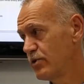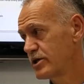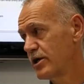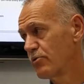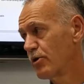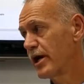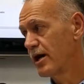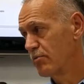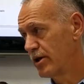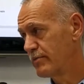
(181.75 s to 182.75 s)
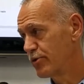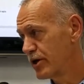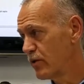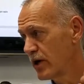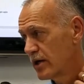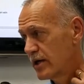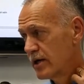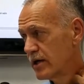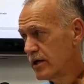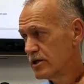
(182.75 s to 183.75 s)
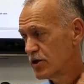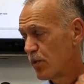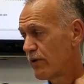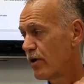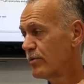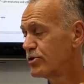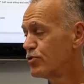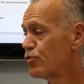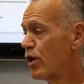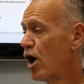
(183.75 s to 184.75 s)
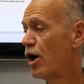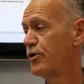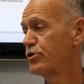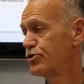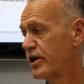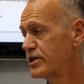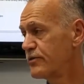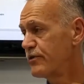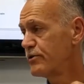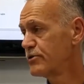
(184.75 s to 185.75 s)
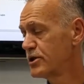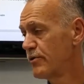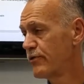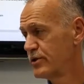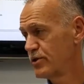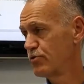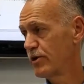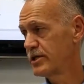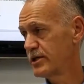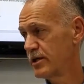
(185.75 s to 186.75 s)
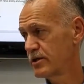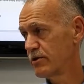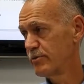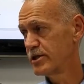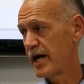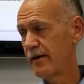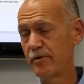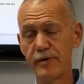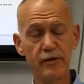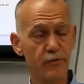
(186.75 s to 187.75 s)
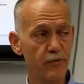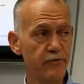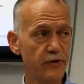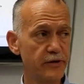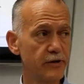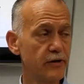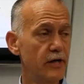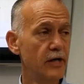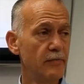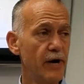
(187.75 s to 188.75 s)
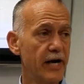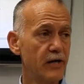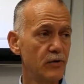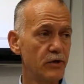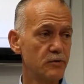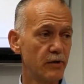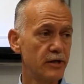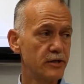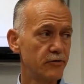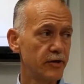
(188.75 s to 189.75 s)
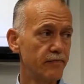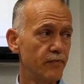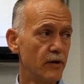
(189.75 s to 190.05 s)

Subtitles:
was going to run out of blood pretty quickly. So we were able to auto-transfuse some of his own red cells from his abdomen through a filter back into his bloodstream.